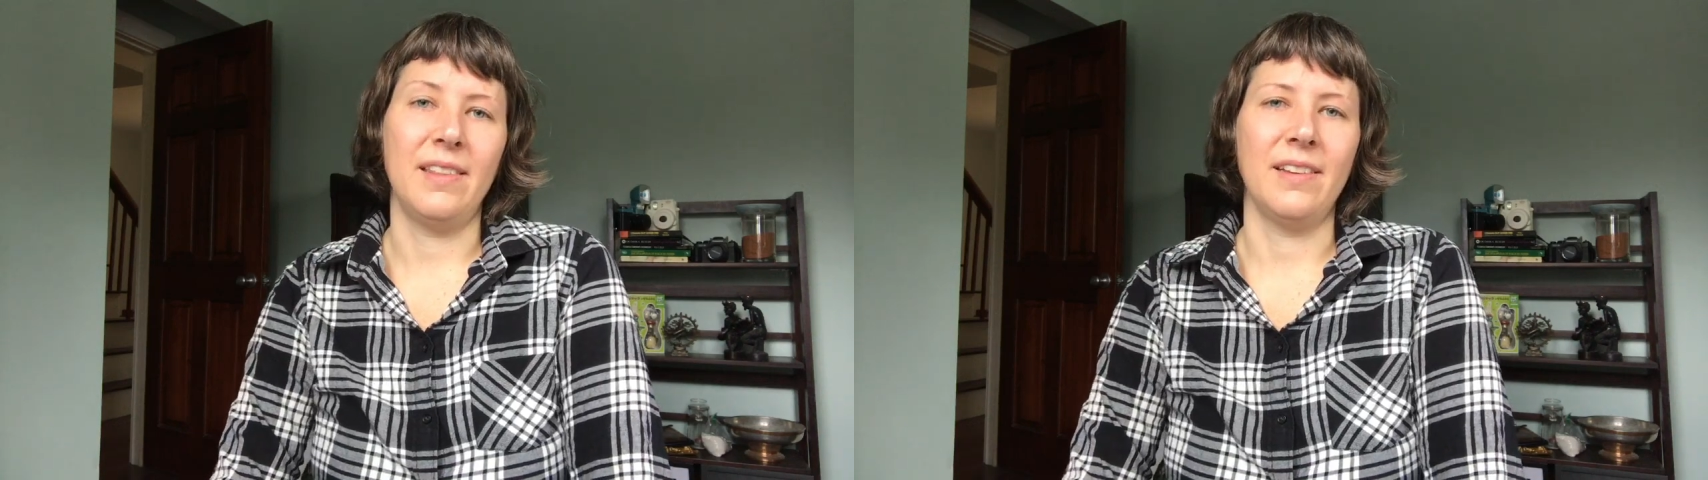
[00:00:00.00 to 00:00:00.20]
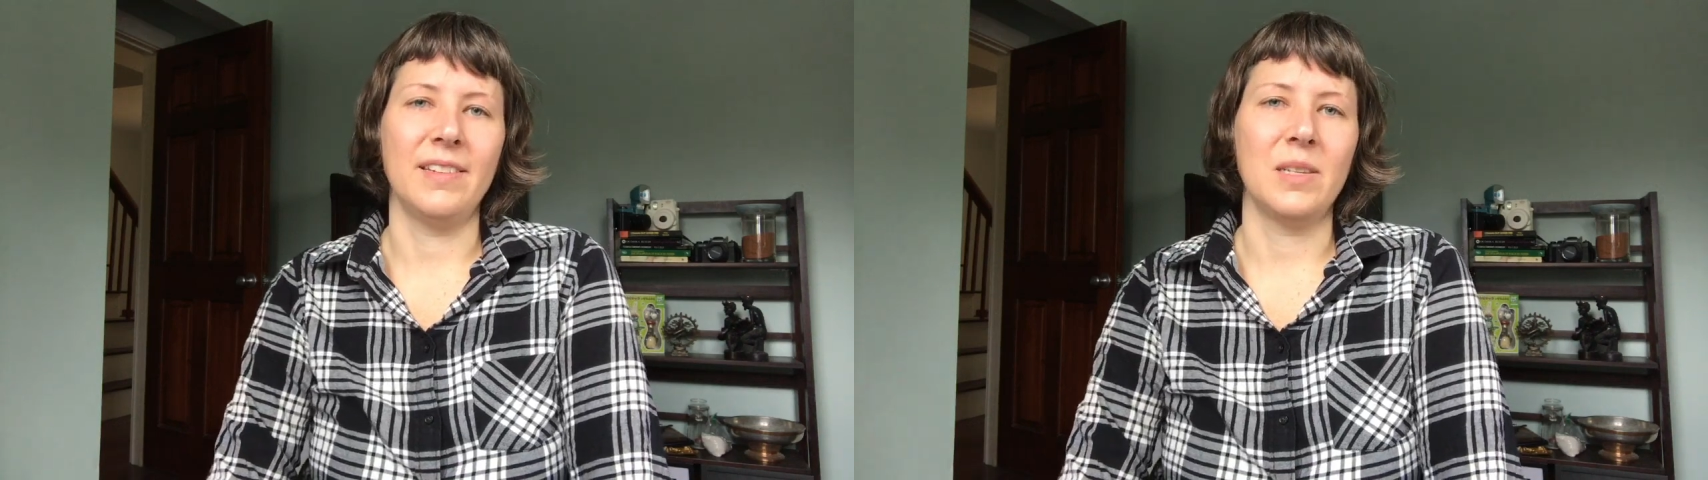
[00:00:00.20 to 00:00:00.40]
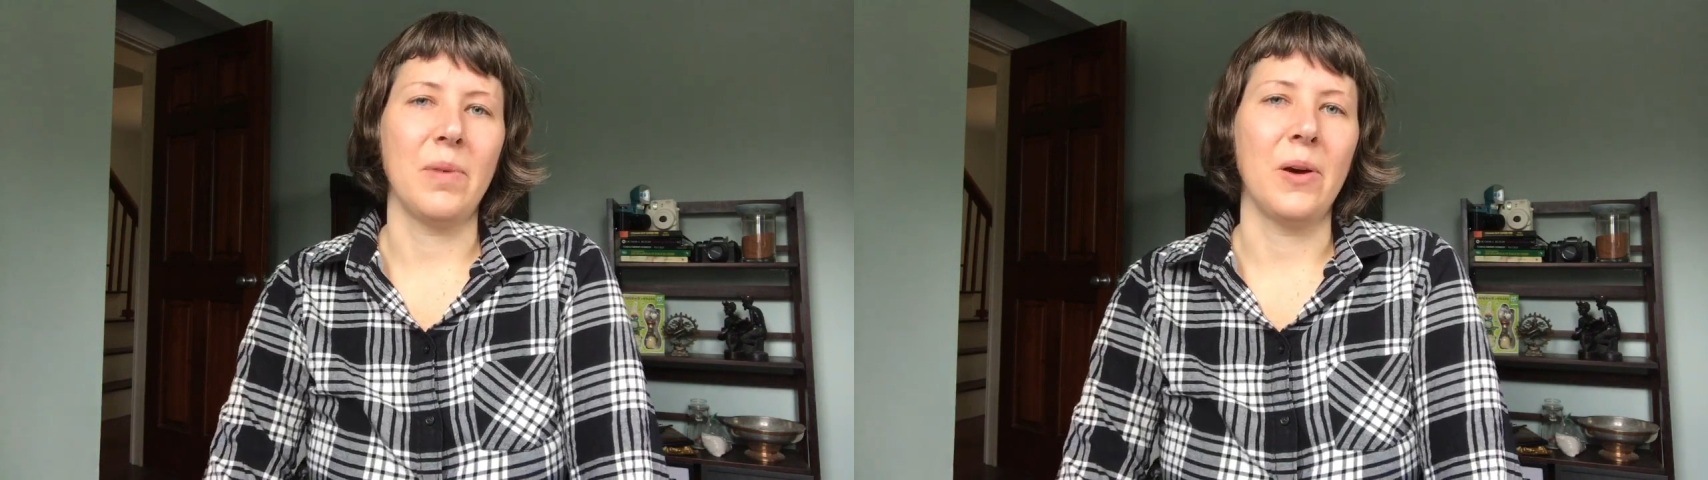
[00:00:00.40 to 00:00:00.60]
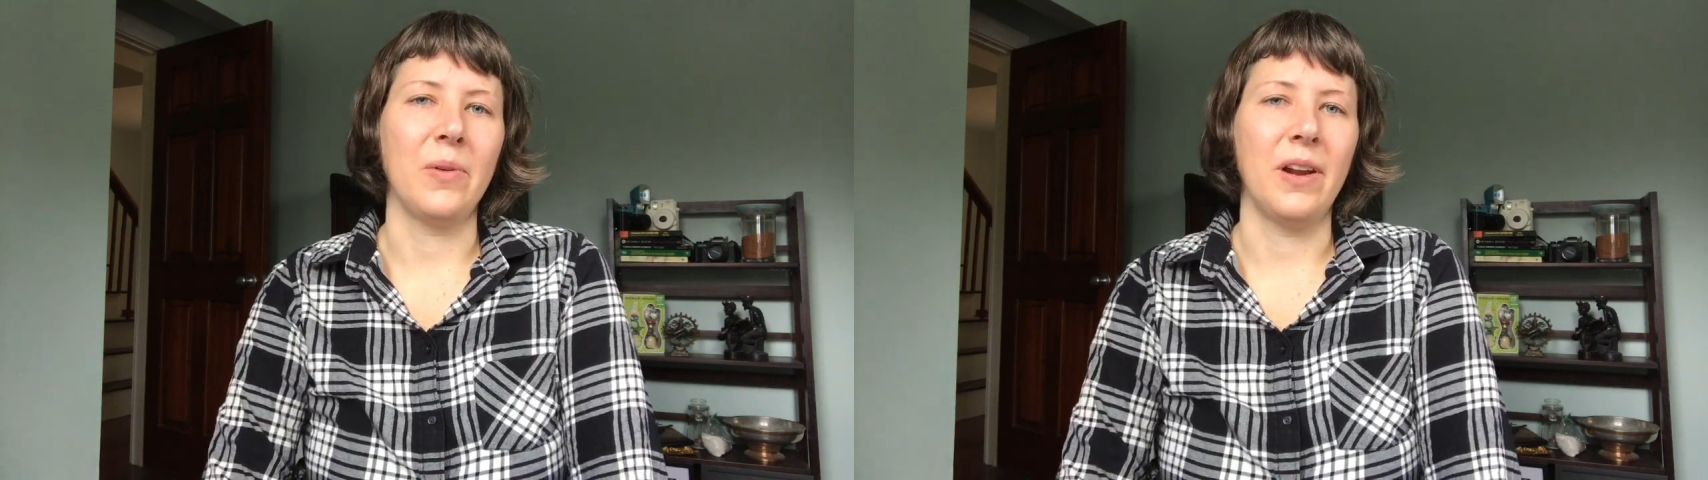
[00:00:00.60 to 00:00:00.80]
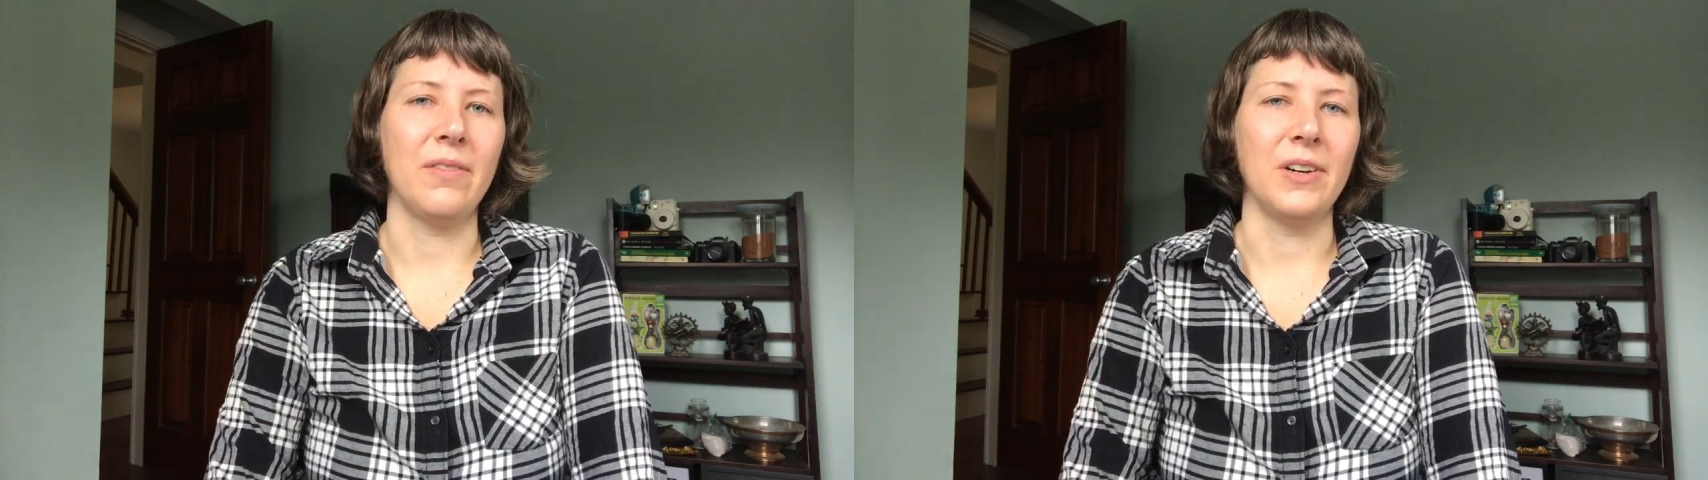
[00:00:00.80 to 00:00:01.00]
things about
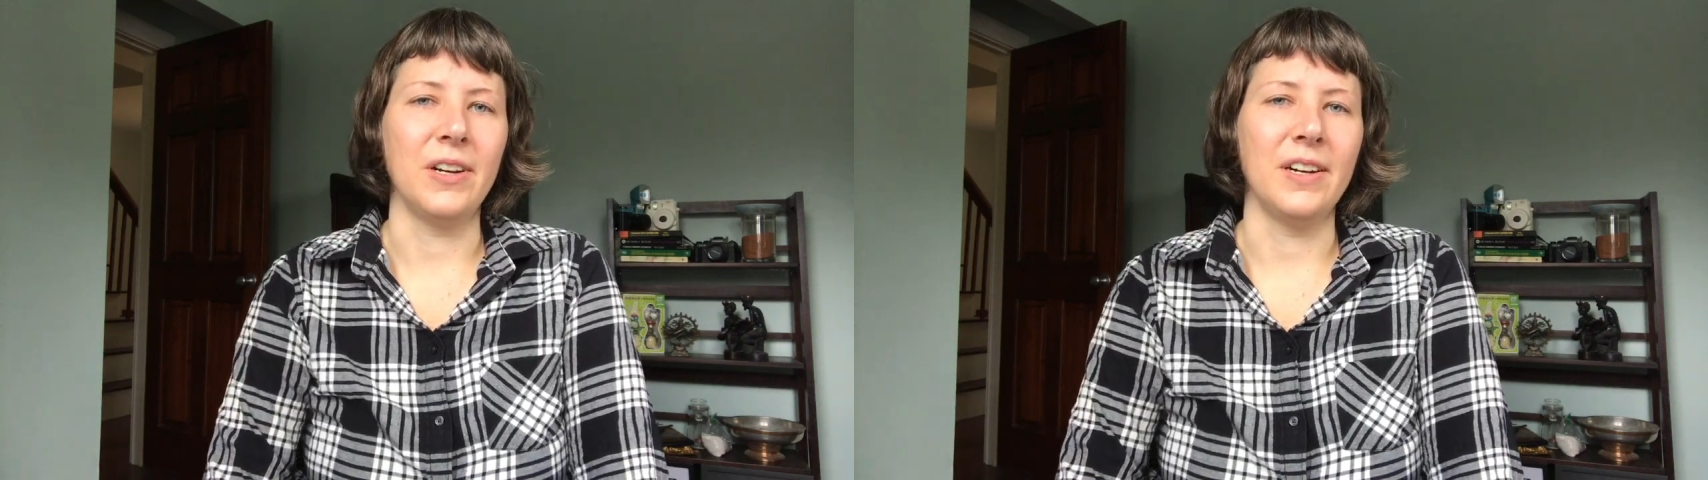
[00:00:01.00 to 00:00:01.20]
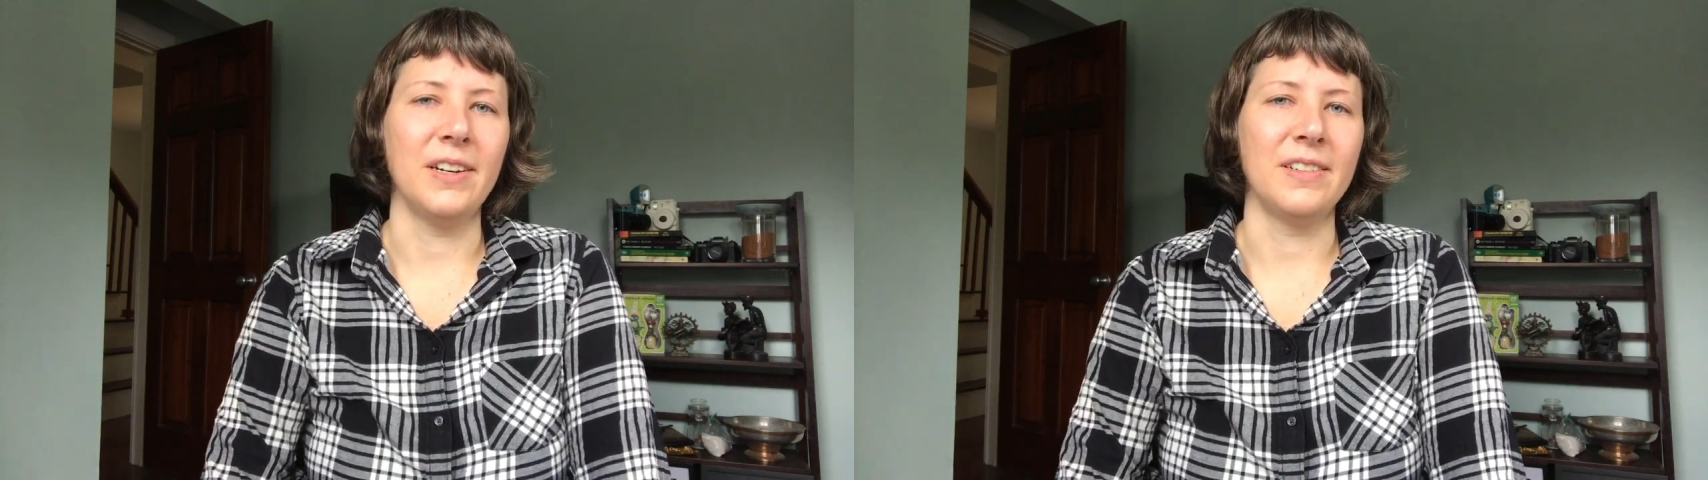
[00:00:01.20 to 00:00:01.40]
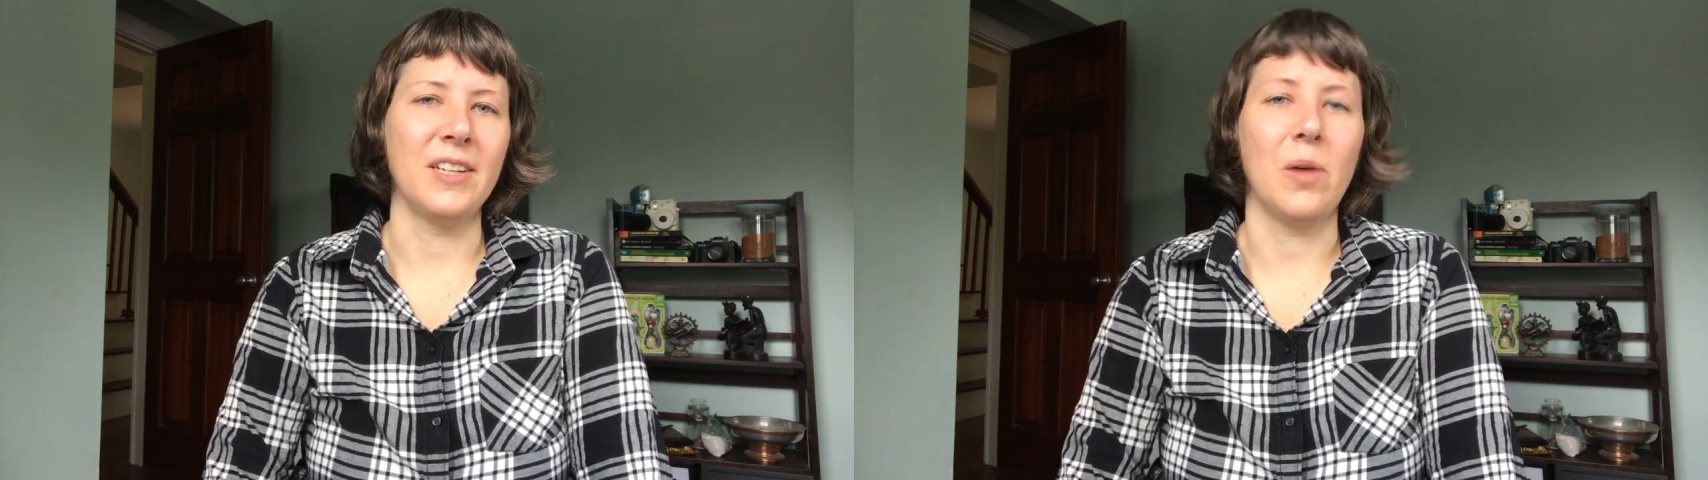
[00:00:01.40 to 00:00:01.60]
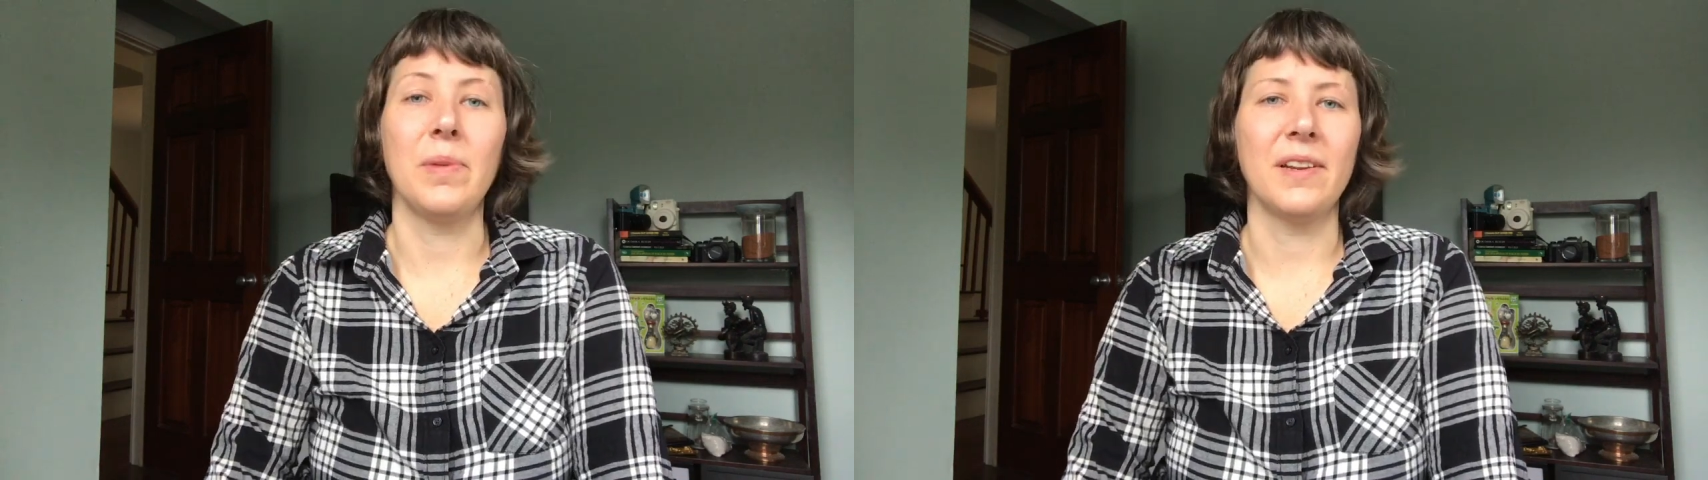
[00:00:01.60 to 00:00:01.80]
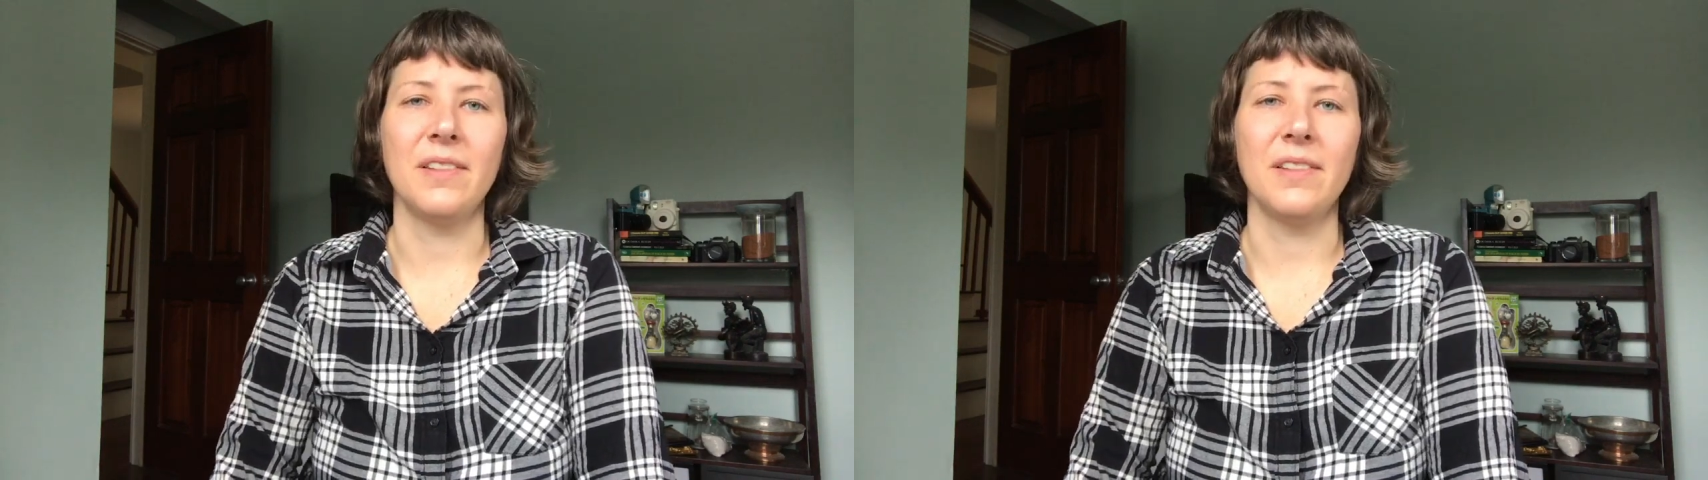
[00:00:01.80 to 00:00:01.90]
whatever topic